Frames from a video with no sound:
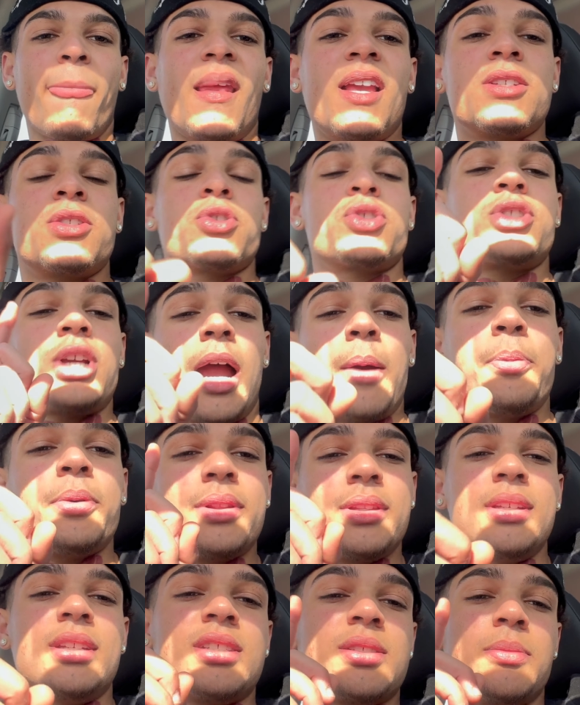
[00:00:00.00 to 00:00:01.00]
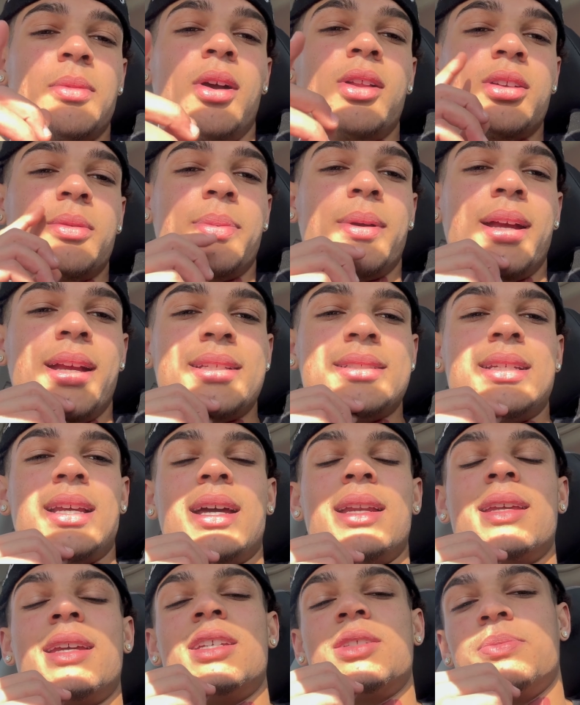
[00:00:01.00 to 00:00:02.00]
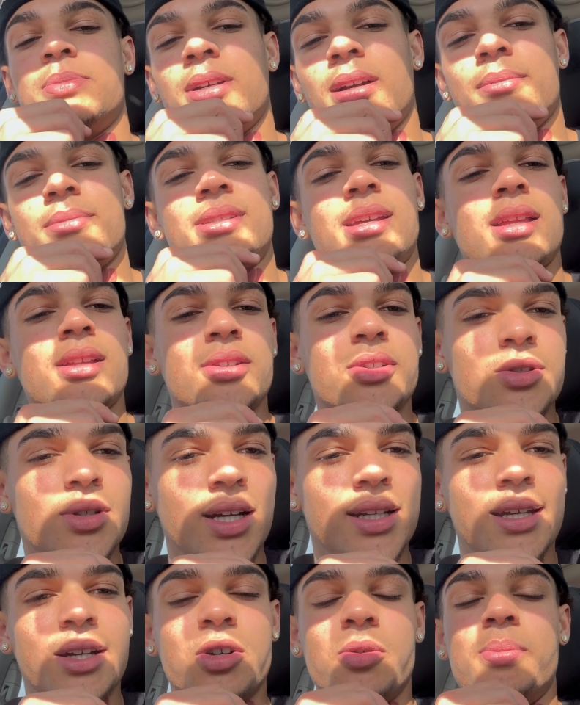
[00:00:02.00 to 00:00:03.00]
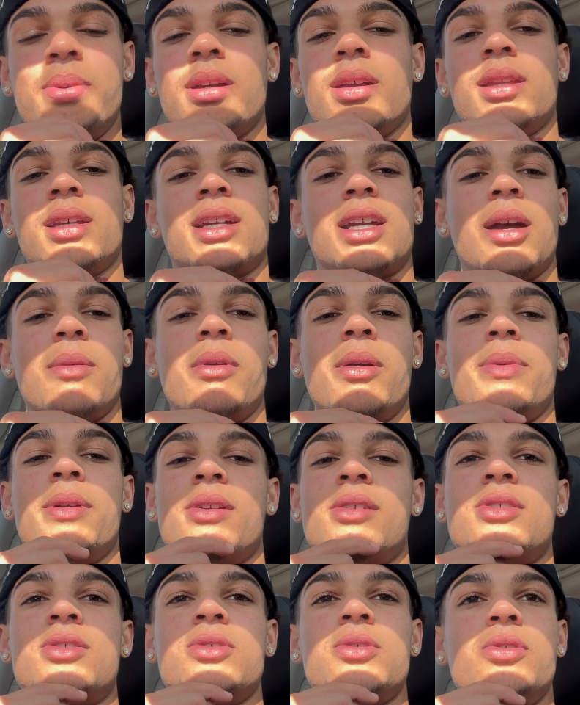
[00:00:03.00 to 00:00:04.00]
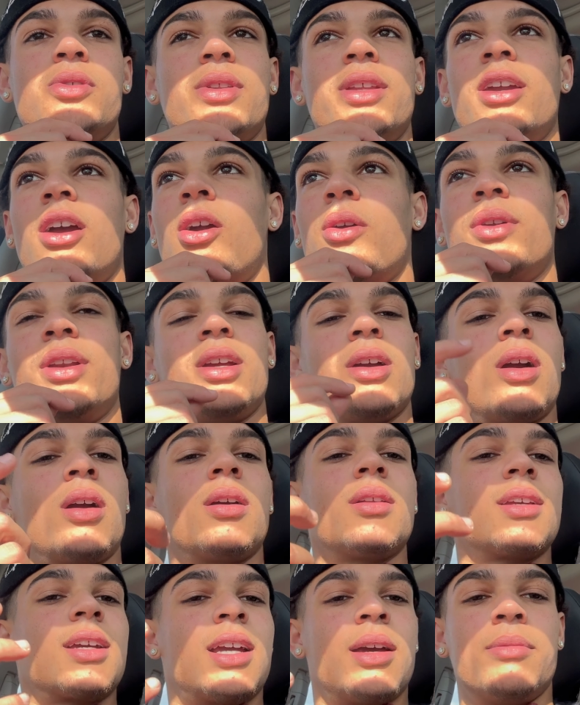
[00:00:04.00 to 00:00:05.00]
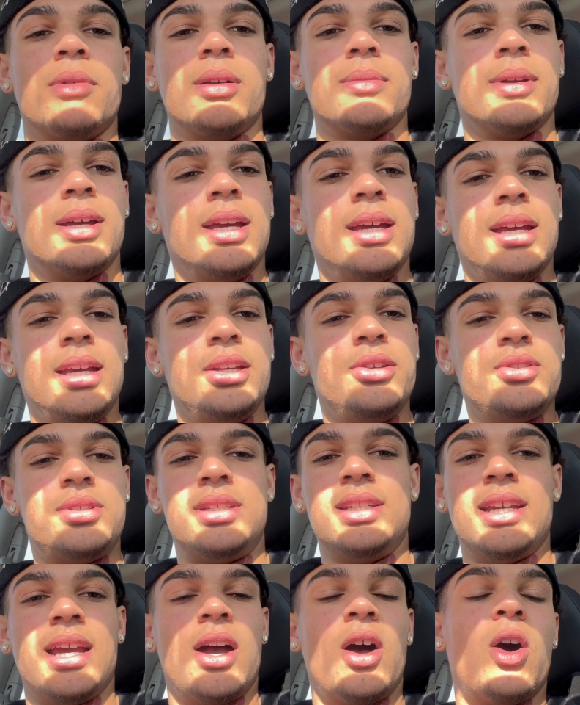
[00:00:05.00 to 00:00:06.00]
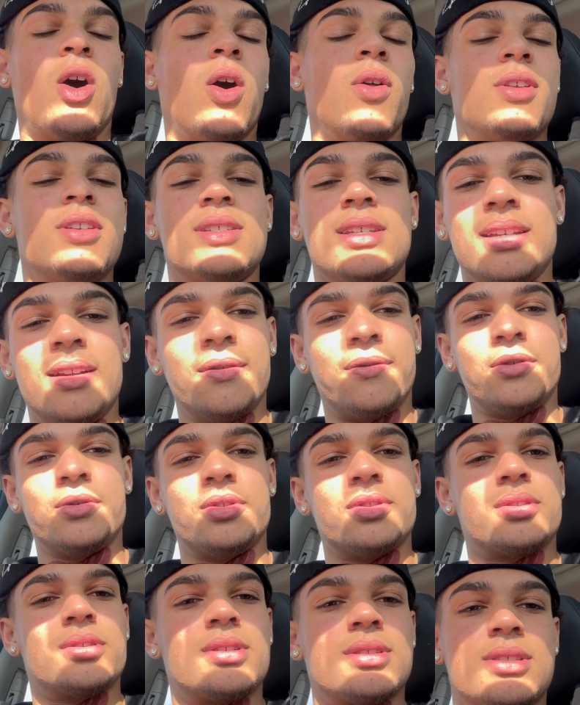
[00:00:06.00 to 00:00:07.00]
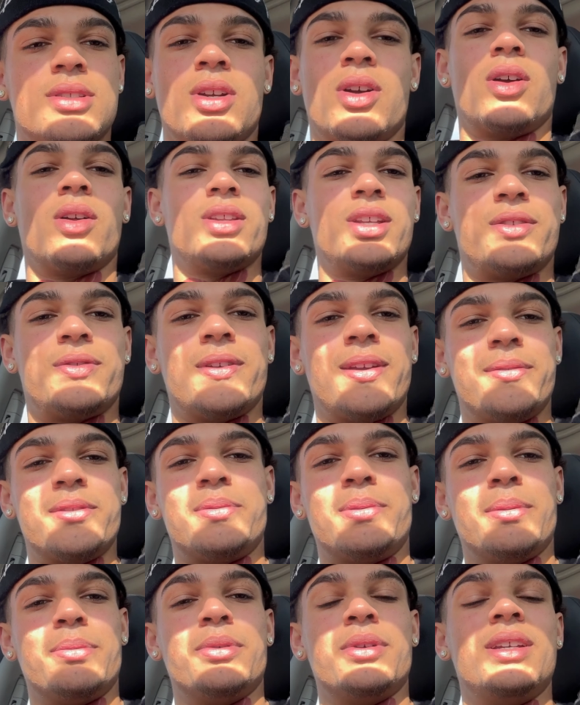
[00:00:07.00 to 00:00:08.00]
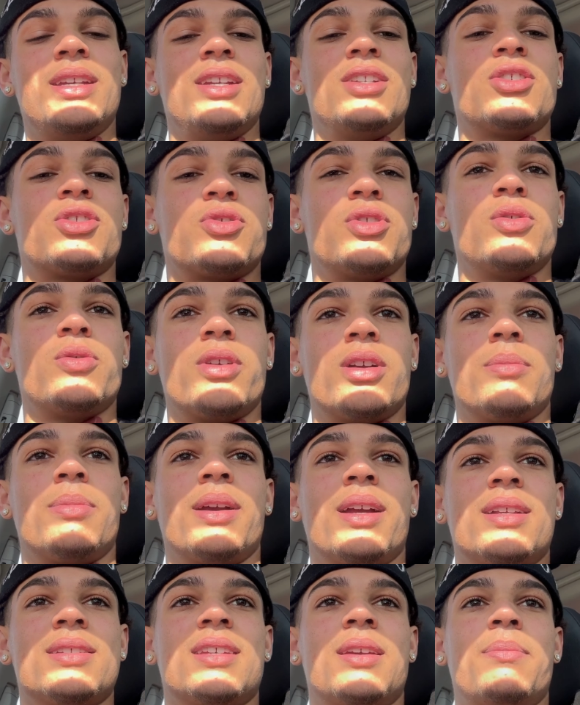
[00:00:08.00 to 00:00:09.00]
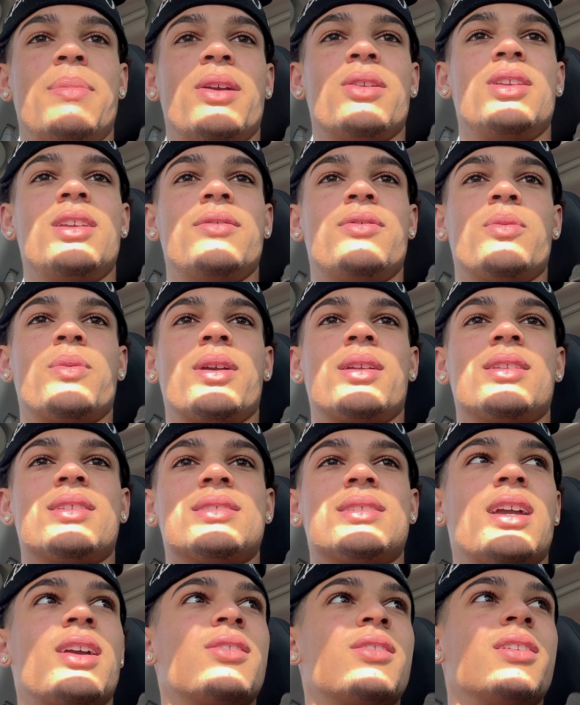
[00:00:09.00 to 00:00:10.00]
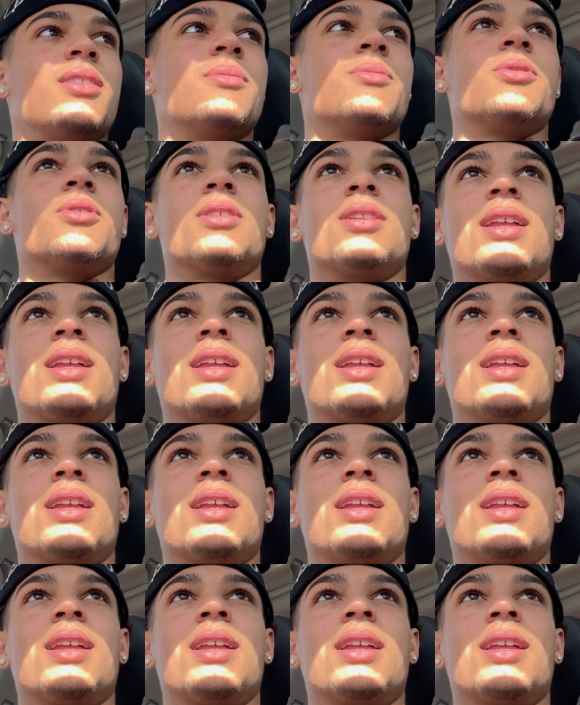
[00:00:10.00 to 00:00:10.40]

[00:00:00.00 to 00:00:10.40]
So shop with these smaller brands nowadays, bro. I'm telling you, like, they're going to be on the come up here soon. They already are on the come up. You see all these influencers and all these famous people in streetwear brands. They barely even wear designer anymore.